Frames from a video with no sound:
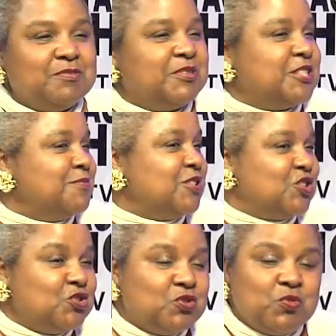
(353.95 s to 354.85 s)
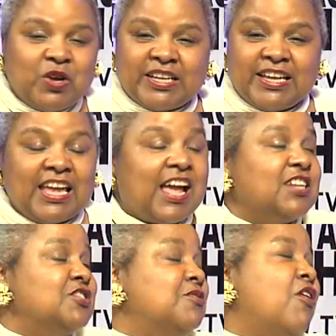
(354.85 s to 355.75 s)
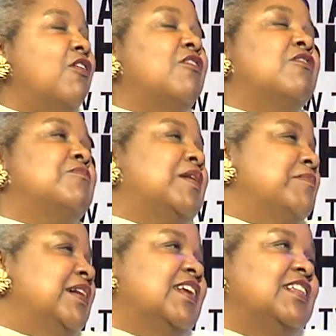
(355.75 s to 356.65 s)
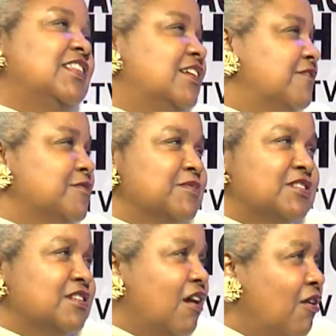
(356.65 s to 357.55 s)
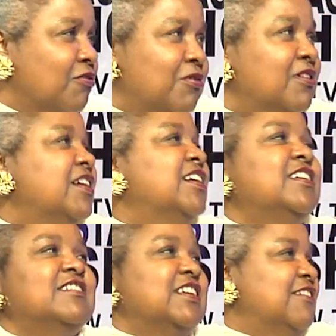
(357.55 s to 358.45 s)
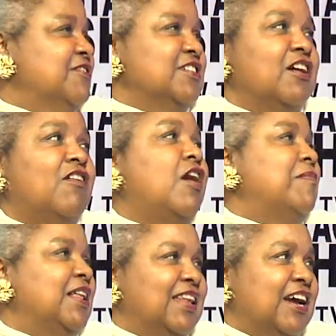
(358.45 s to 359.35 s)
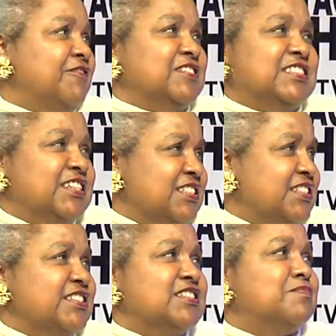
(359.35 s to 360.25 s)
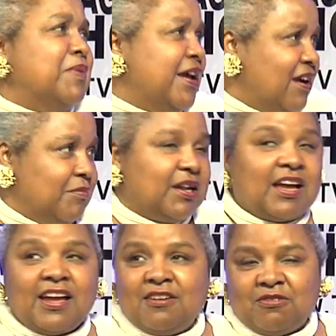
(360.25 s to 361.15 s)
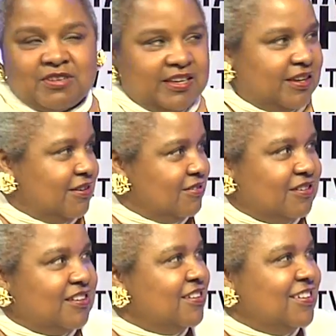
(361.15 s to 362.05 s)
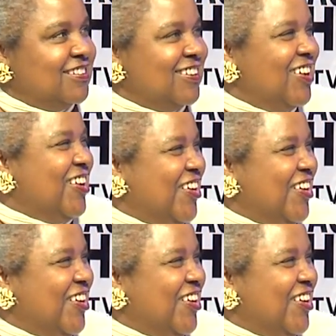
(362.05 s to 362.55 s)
He beats me too. What can I do? Oh, my man, I love him so. He'll never know. All my life is just despair, but I don't care. You know?